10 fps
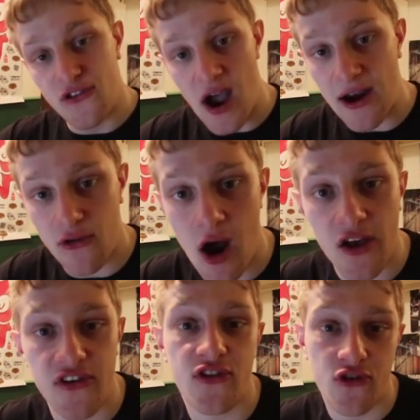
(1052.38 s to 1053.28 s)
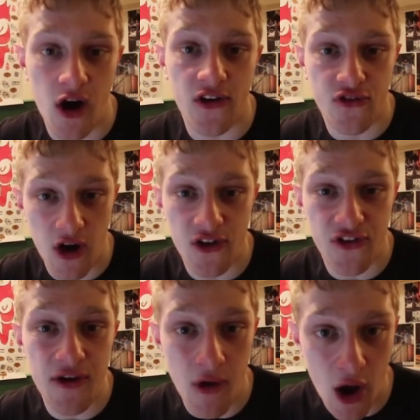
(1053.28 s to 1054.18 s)
Drag crosses cross
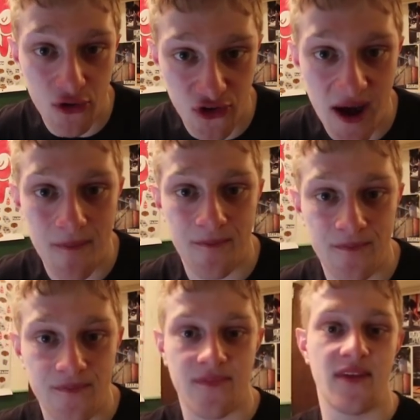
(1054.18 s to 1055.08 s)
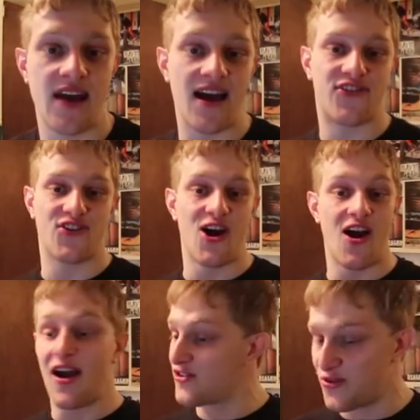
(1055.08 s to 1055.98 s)
country road trip. Yes,
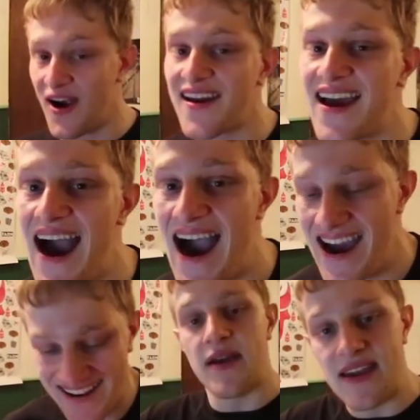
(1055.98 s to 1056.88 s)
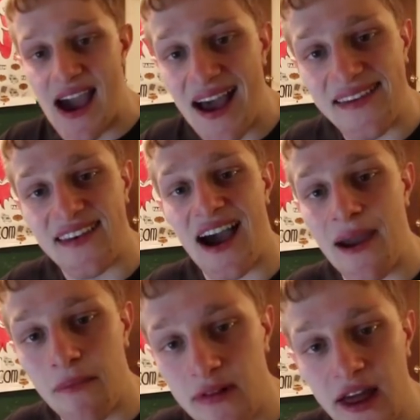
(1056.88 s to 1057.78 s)
sir. Swear to God. But yes,
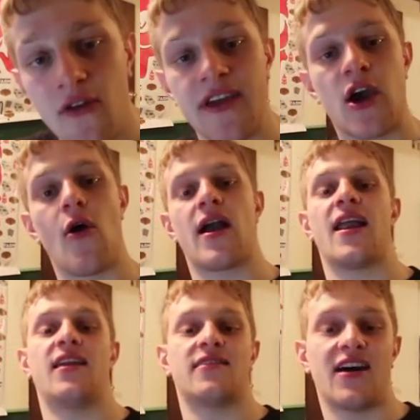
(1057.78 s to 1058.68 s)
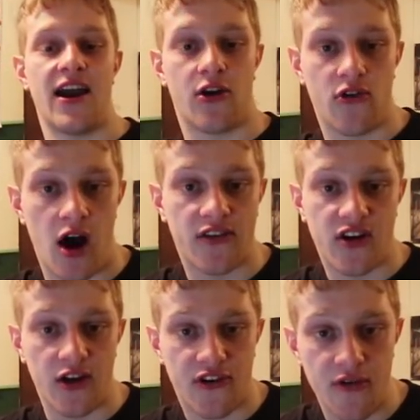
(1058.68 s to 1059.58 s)
I'm literally going on an entire
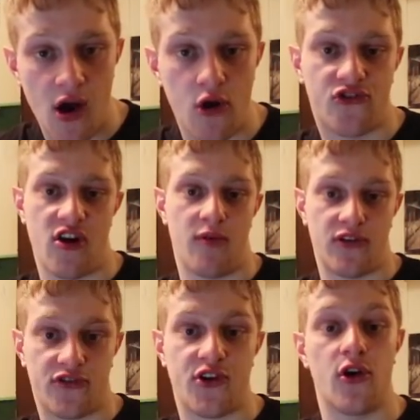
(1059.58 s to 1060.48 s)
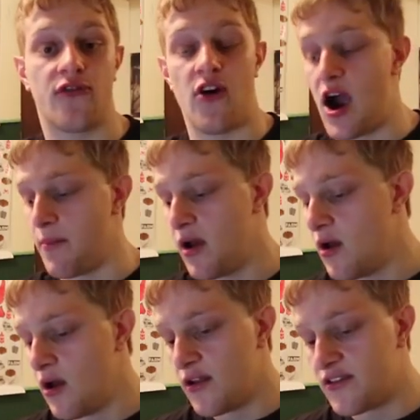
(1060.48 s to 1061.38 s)
cross-country road trip with the Scooter Farm.
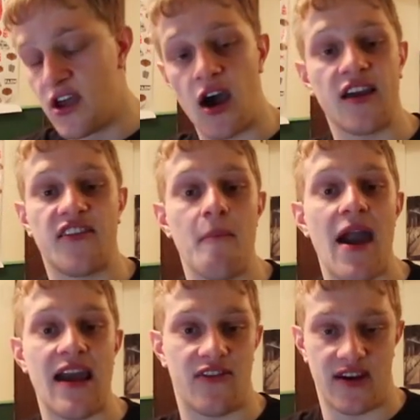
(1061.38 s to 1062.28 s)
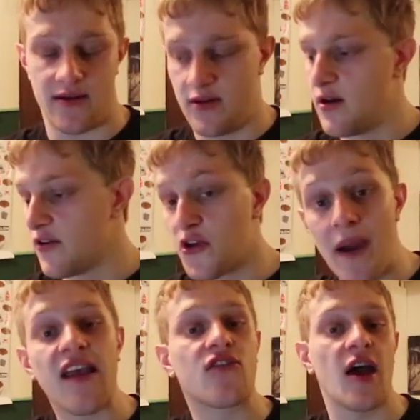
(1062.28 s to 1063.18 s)
Doug is amazing. So
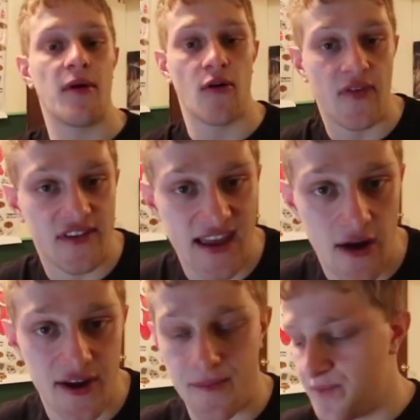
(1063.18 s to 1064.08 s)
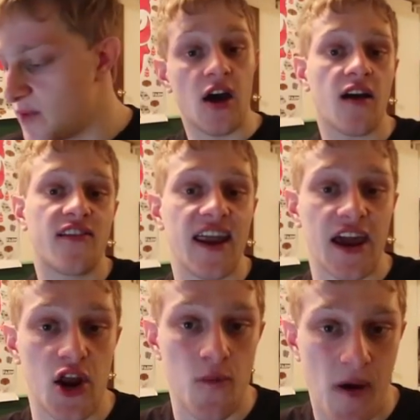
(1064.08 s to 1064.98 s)
basically, I'm gonna run this down to you. Doug's
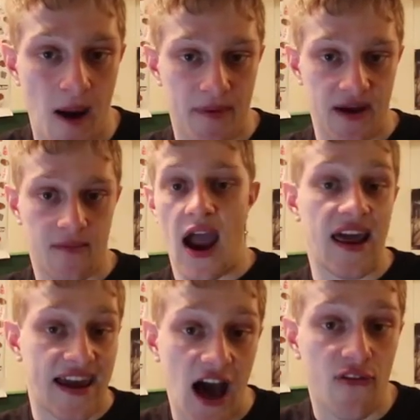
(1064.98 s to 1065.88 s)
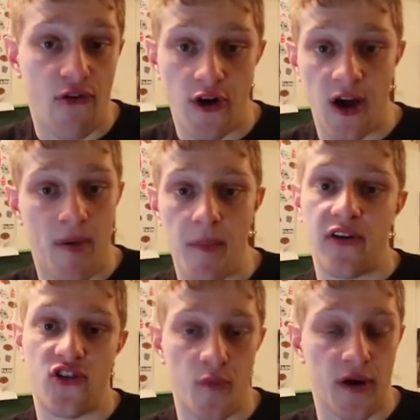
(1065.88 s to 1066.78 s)
getting a new puppy, and in California, a
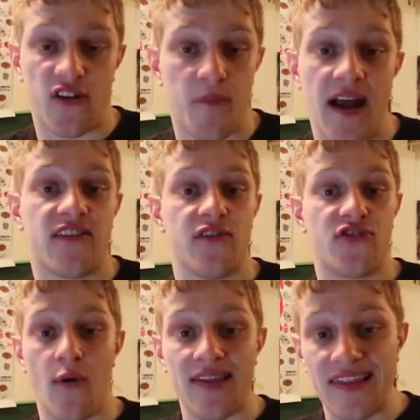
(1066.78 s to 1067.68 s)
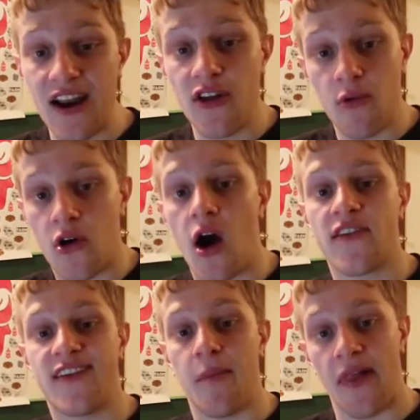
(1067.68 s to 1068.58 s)
puppy's super expensive, so it literally will
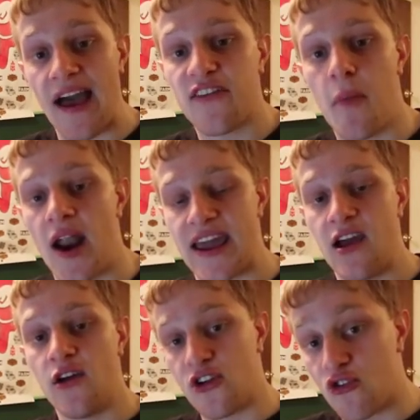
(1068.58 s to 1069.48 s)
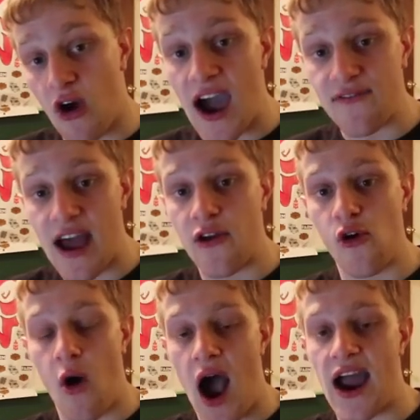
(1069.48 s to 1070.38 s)
cost him less money to drive
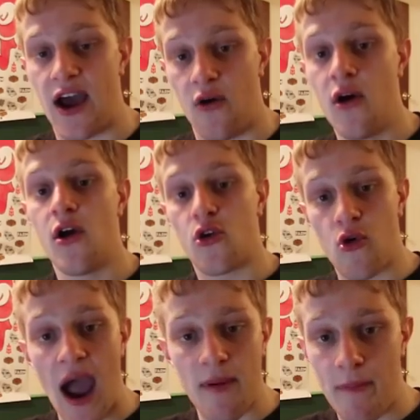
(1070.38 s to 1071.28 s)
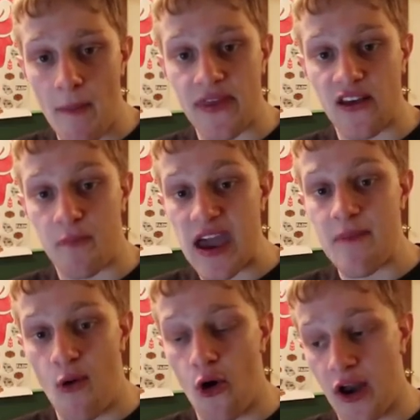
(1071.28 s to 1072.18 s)
down to Ohio, grab a puppy that's
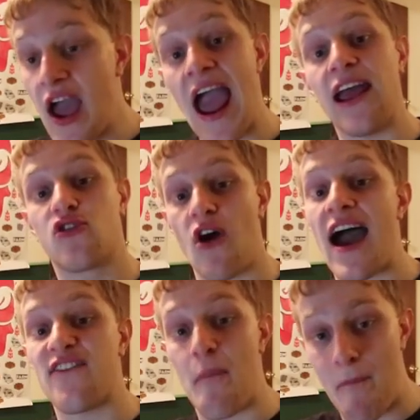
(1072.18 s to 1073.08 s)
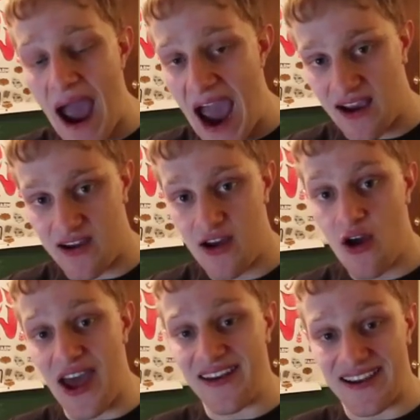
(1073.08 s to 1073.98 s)
being born, and drive back
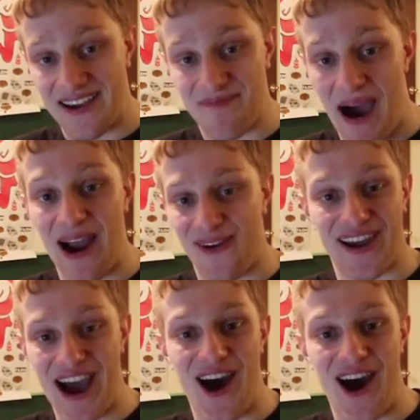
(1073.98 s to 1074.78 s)
than buying one in